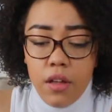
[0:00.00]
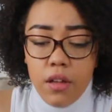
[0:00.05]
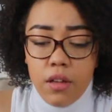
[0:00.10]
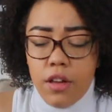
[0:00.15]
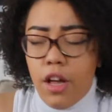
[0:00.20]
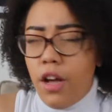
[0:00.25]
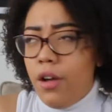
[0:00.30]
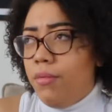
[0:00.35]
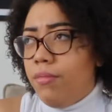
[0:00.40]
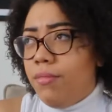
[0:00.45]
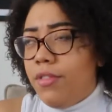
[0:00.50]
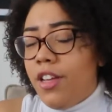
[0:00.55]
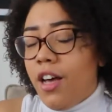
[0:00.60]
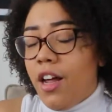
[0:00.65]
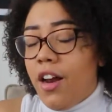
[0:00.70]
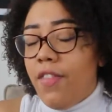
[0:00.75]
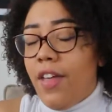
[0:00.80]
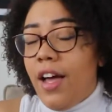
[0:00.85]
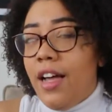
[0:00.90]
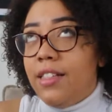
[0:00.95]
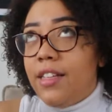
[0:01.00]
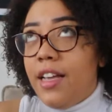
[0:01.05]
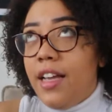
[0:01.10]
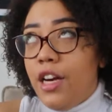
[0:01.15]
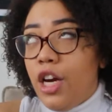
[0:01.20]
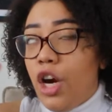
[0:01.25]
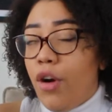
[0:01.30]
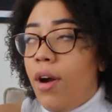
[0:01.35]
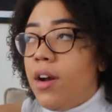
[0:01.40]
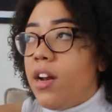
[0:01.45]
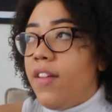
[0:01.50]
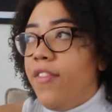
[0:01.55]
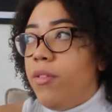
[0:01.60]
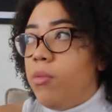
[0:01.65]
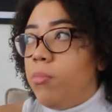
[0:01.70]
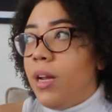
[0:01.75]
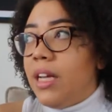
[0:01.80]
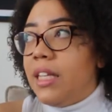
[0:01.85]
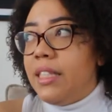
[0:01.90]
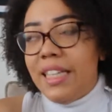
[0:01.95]
No, Tiana, that is incorrect. I
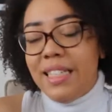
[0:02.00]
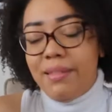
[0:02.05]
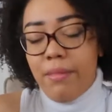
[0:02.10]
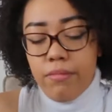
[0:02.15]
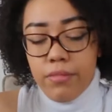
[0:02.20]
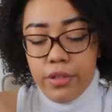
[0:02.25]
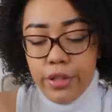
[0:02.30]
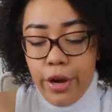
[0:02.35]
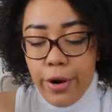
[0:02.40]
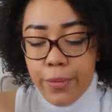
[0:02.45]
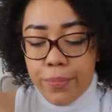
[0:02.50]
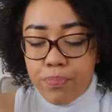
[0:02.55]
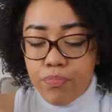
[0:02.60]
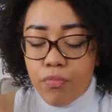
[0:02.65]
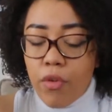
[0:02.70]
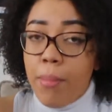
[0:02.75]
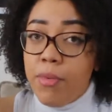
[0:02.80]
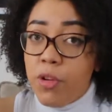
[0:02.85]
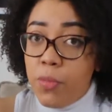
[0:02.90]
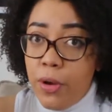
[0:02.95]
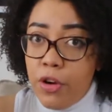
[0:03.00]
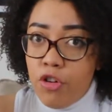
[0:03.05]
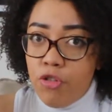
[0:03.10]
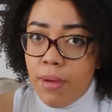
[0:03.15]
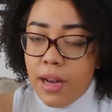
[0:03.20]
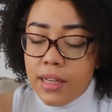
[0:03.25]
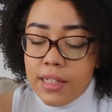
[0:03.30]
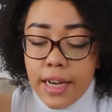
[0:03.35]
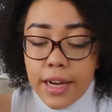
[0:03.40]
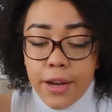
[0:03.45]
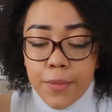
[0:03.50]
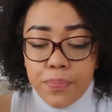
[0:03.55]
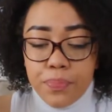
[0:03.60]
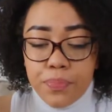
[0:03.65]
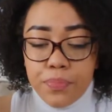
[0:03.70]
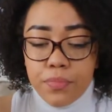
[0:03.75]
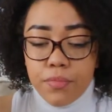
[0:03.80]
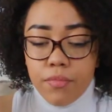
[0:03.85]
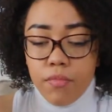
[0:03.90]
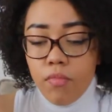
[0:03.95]
filmed them like 6 months ago. I'm just being dramatic.
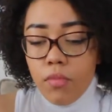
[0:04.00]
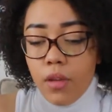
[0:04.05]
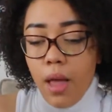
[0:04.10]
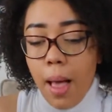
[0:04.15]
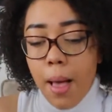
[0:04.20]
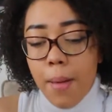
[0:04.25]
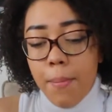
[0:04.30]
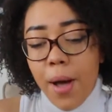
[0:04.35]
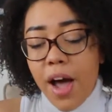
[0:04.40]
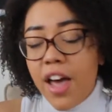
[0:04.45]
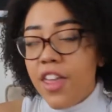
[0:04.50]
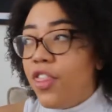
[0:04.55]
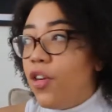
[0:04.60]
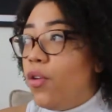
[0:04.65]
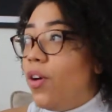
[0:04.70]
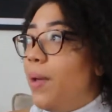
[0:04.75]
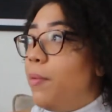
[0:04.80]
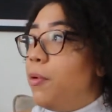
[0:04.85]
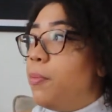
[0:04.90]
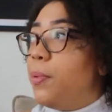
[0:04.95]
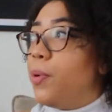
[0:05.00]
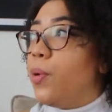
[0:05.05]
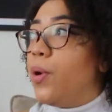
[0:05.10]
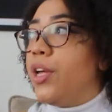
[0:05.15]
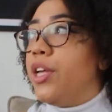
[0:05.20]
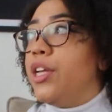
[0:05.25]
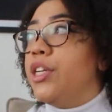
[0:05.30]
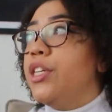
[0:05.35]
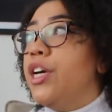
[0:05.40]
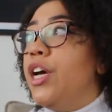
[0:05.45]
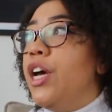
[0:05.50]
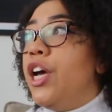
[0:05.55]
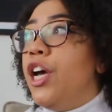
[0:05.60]
But I thought it would be good